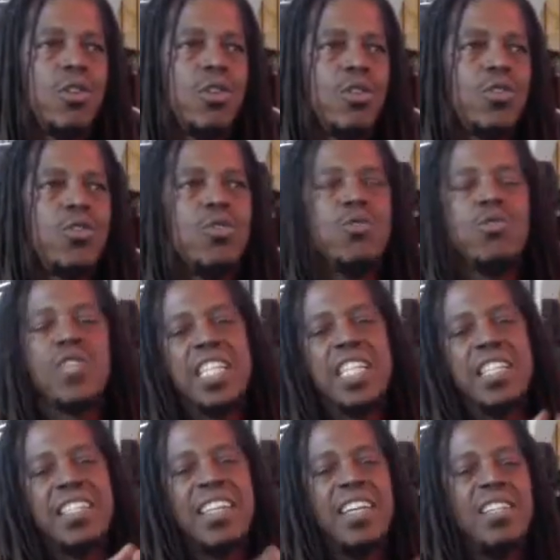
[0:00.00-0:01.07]
to
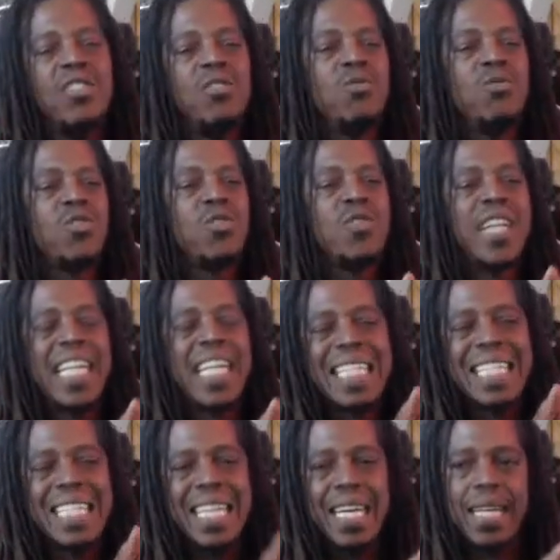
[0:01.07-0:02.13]
continue to
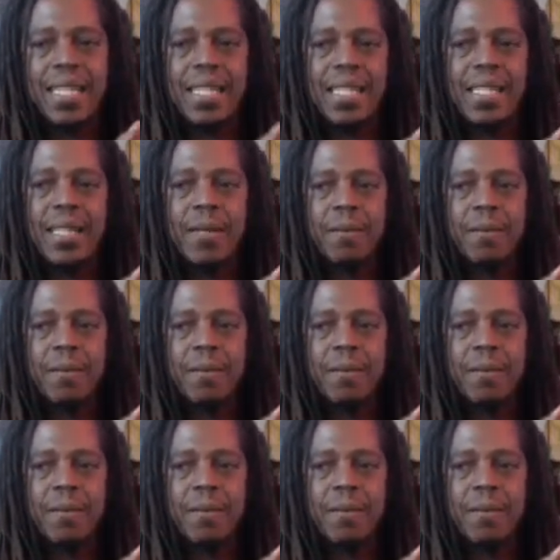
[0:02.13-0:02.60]
exist